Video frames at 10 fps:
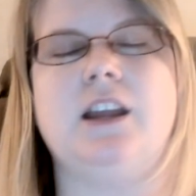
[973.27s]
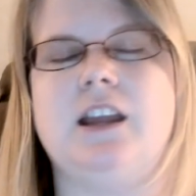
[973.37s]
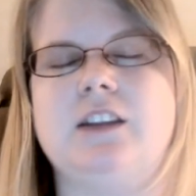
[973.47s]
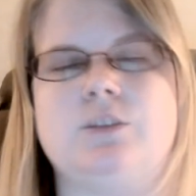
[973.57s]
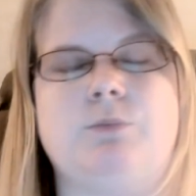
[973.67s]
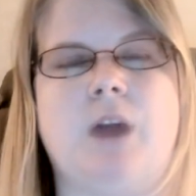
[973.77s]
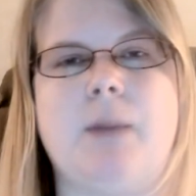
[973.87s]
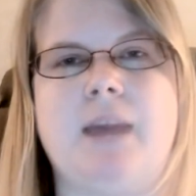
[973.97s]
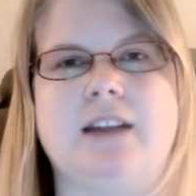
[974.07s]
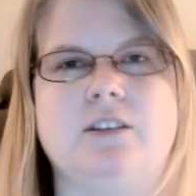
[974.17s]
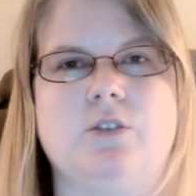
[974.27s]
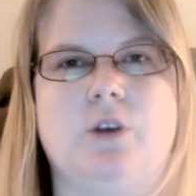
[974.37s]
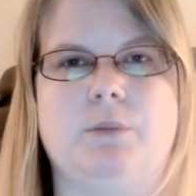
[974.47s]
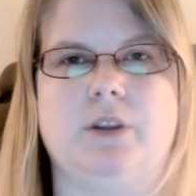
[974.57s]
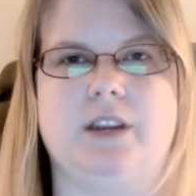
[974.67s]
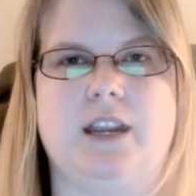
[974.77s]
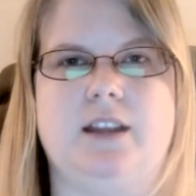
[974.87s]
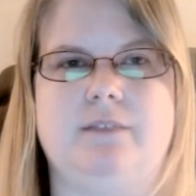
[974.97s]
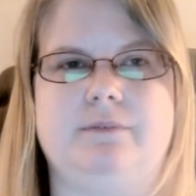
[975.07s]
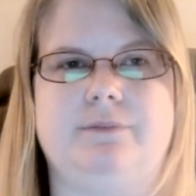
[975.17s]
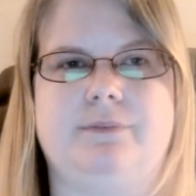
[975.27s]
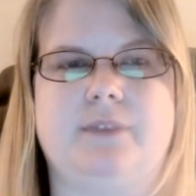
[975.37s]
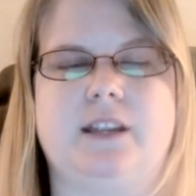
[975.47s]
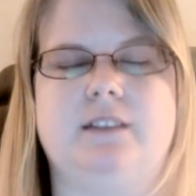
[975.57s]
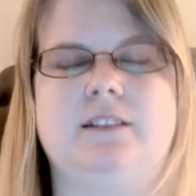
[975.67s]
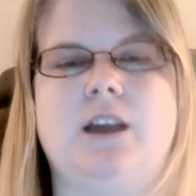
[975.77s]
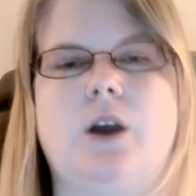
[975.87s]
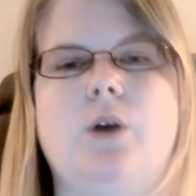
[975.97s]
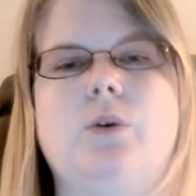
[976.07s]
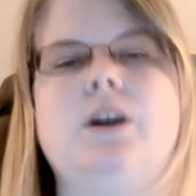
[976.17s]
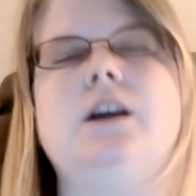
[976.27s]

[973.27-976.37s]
it's right back to normal again. So,